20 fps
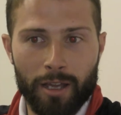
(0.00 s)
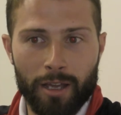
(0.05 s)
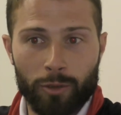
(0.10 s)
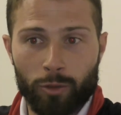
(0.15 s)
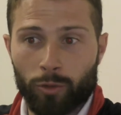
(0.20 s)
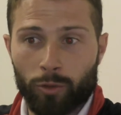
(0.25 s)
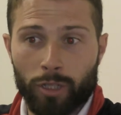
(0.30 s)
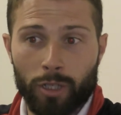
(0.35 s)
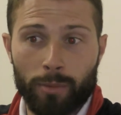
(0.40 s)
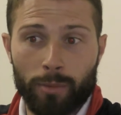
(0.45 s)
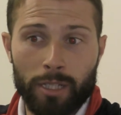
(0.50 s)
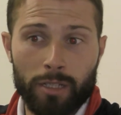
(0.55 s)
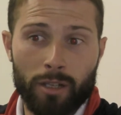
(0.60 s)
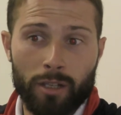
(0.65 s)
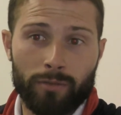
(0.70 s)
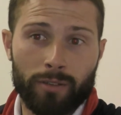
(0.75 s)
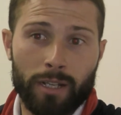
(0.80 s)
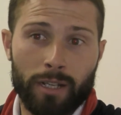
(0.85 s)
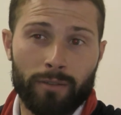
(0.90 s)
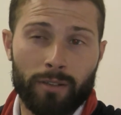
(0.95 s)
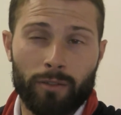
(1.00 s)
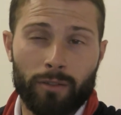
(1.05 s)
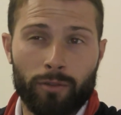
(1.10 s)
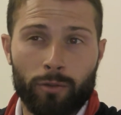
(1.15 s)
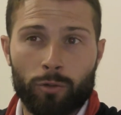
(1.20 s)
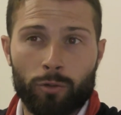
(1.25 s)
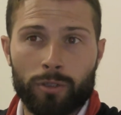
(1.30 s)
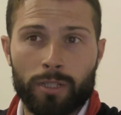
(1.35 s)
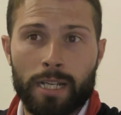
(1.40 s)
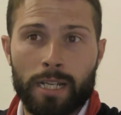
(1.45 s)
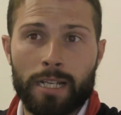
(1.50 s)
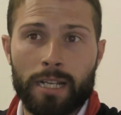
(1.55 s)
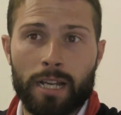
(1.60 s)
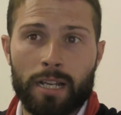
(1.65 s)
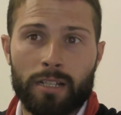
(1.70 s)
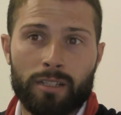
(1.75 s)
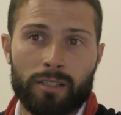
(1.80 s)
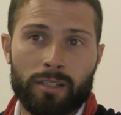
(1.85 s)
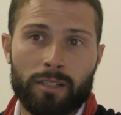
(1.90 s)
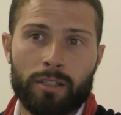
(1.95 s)
It's always going to be tough, and having 4
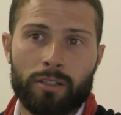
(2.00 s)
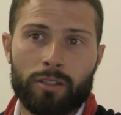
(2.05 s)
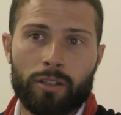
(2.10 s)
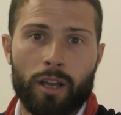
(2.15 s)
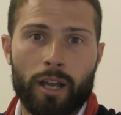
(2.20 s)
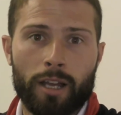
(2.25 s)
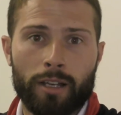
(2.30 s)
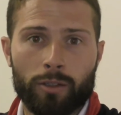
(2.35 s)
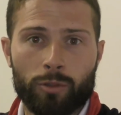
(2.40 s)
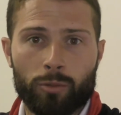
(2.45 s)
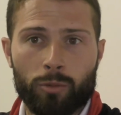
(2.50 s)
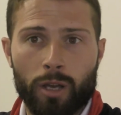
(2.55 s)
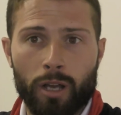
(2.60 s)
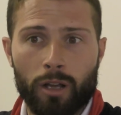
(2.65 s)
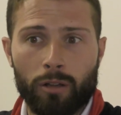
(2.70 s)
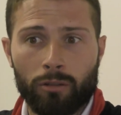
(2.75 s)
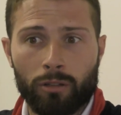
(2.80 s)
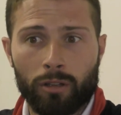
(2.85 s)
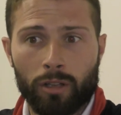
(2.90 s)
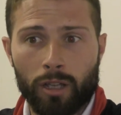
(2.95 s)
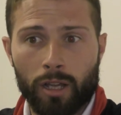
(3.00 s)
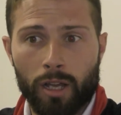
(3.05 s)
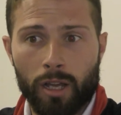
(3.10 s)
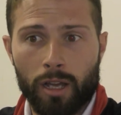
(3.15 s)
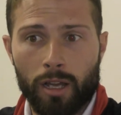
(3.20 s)
teenagers in the side as well.